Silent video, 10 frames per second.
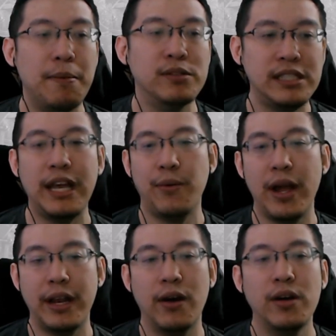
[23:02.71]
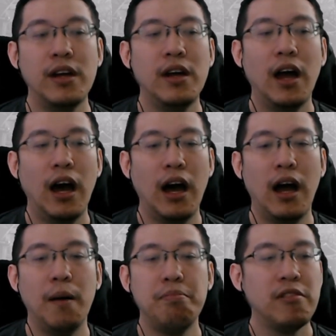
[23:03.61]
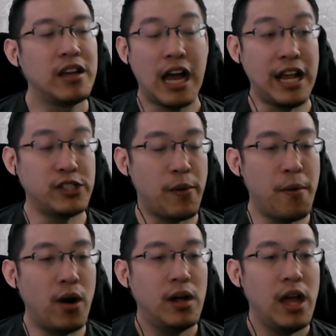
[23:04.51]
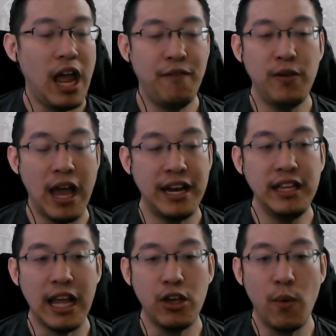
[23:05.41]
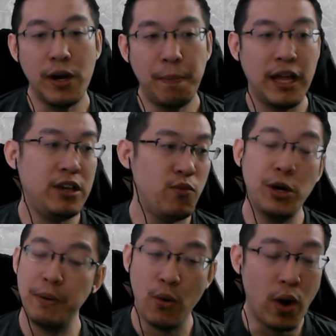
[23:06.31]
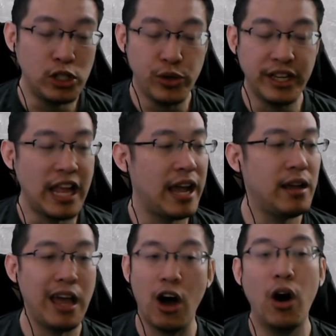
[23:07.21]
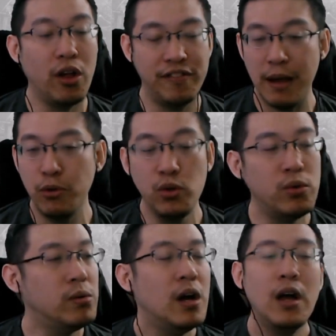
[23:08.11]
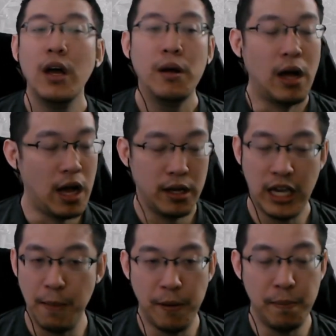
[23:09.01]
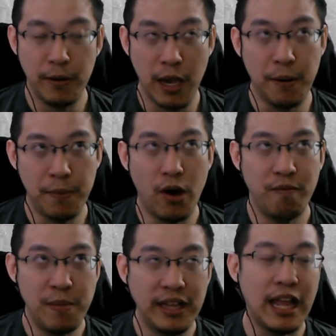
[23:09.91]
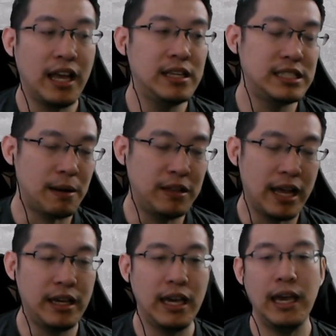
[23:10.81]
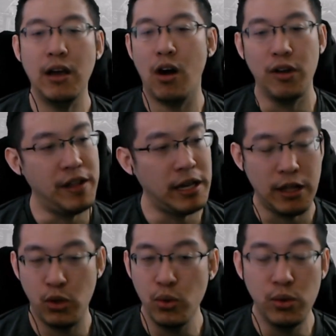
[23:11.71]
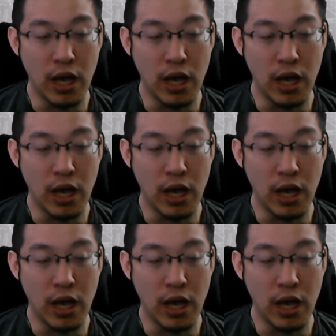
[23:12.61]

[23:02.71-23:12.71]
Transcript: state right now. Can't ask for more. Any tank you want to play, you want to be a one-trick tank, all of them do capable of main tank, sub-tanking. All of them can do